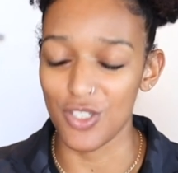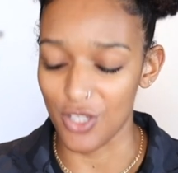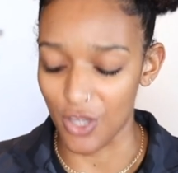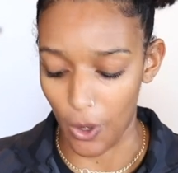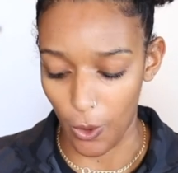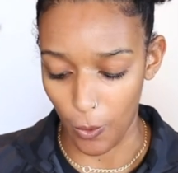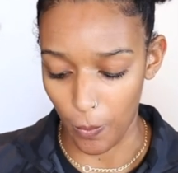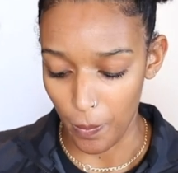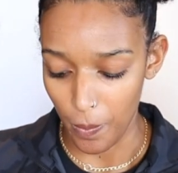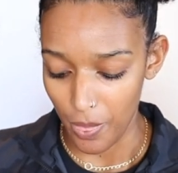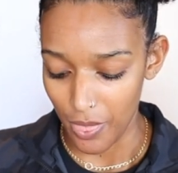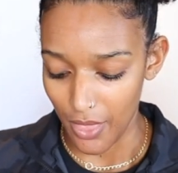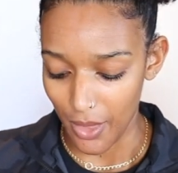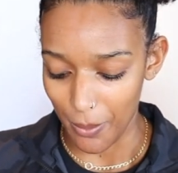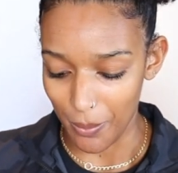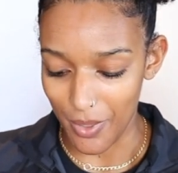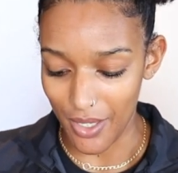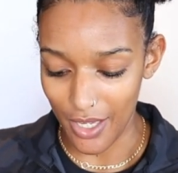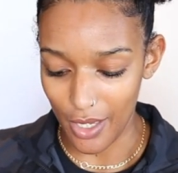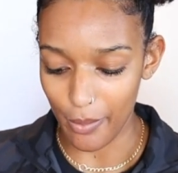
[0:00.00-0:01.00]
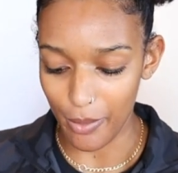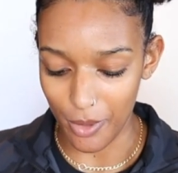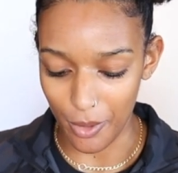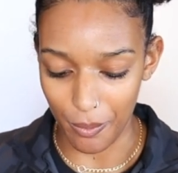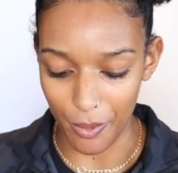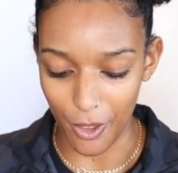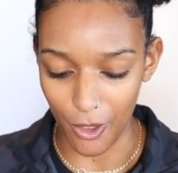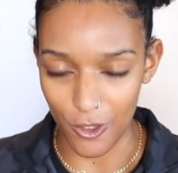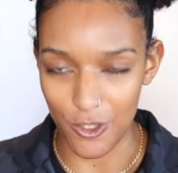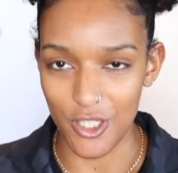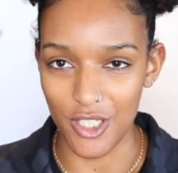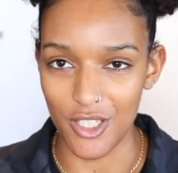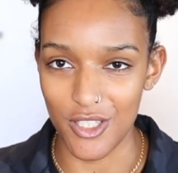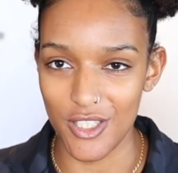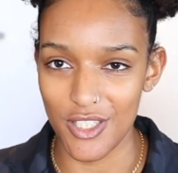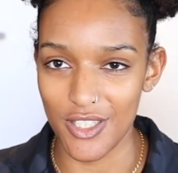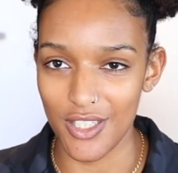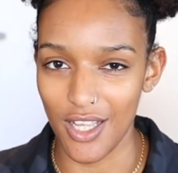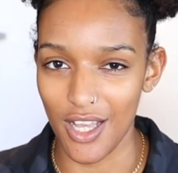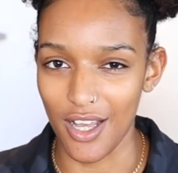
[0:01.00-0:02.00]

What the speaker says: So being able to purchase